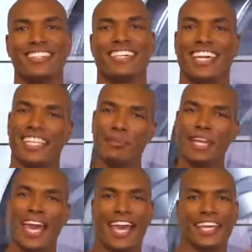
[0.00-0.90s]
And let me
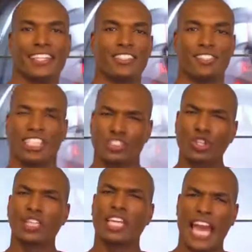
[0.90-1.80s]
add that you
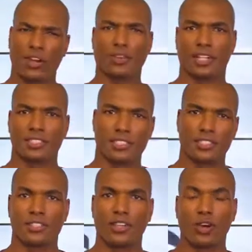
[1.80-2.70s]
can count on us.
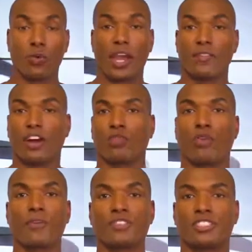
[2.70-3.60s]
We have all the
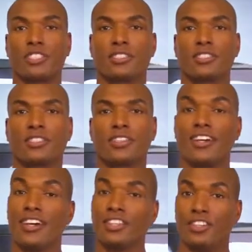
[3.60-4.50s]
references,
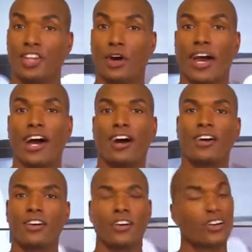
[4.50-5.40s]
the
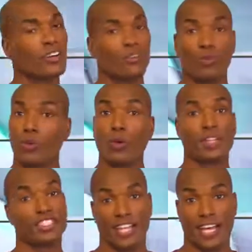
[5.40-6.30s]
know-how. We won't
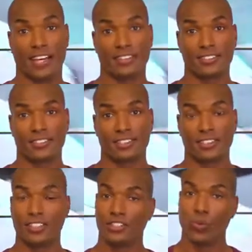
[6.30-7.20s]
let you down.
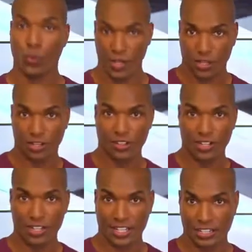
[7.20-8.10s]
You will
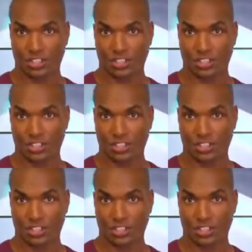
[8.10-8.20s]
get your